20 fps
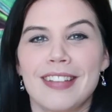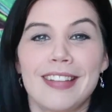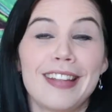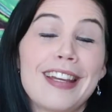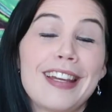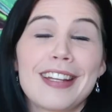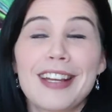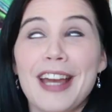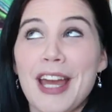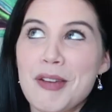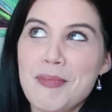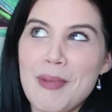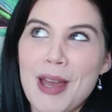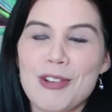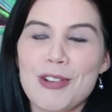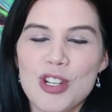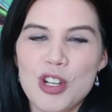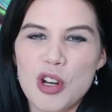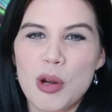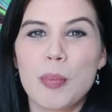like, I
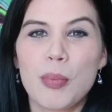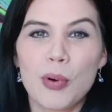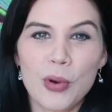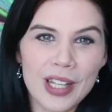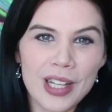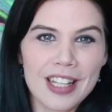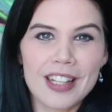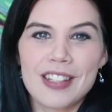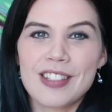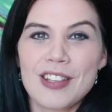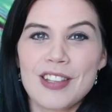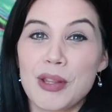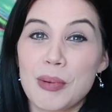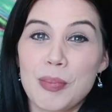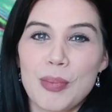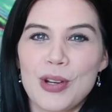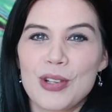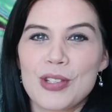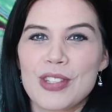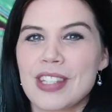imagine her pointing to the
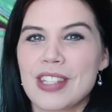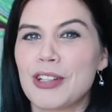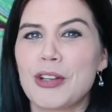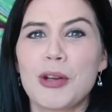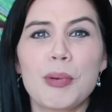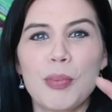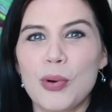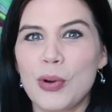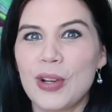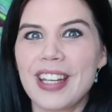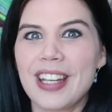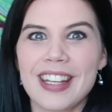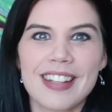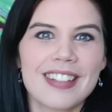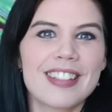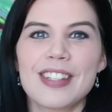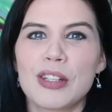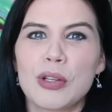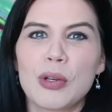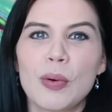person or
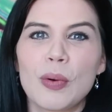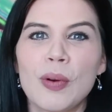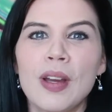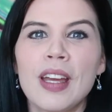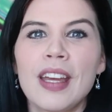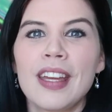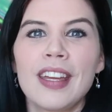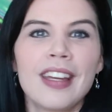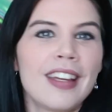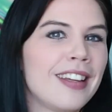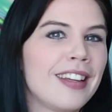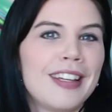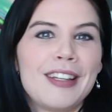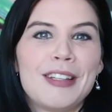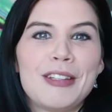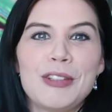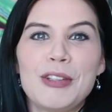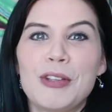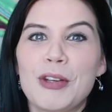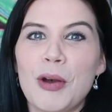pointing to,
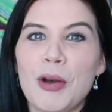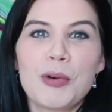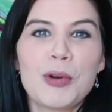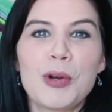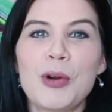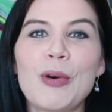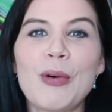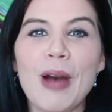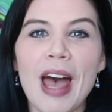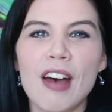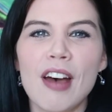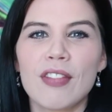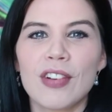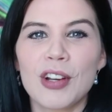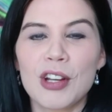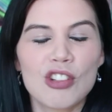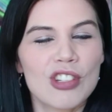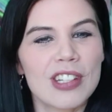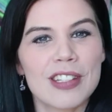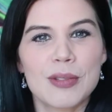you know,
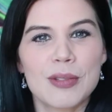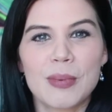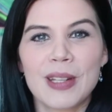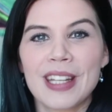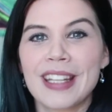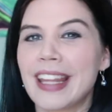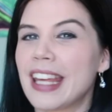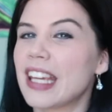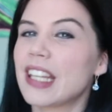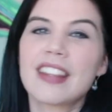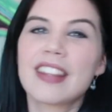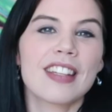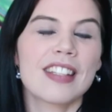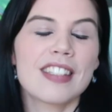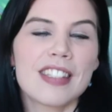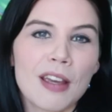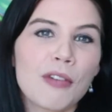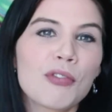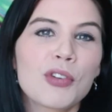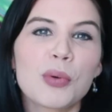whoever, and just being like, the
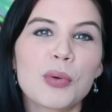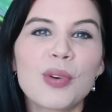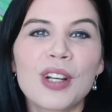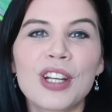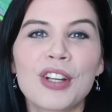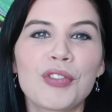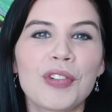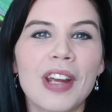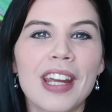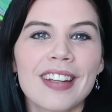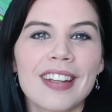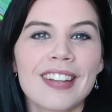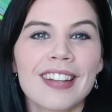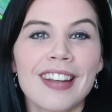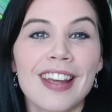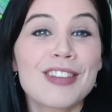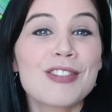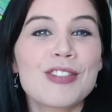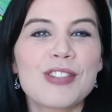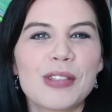devil wouldn't
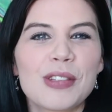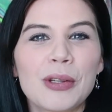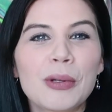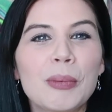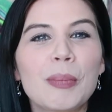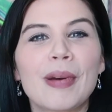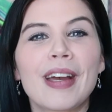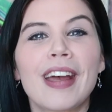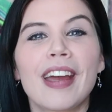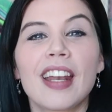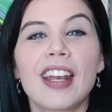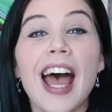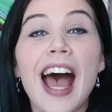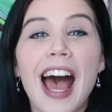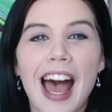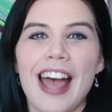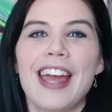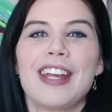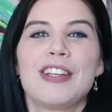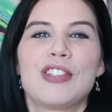recognize you, but
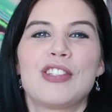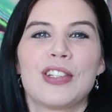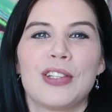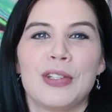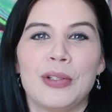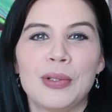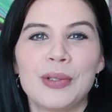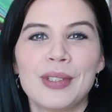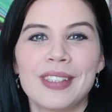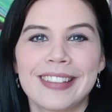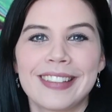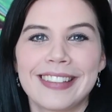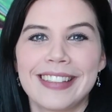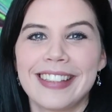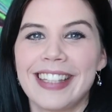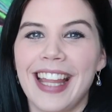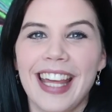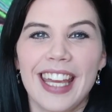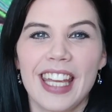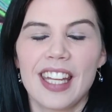I do.
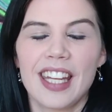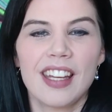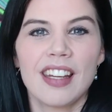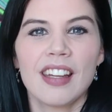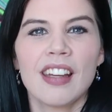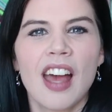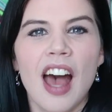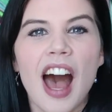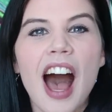Like,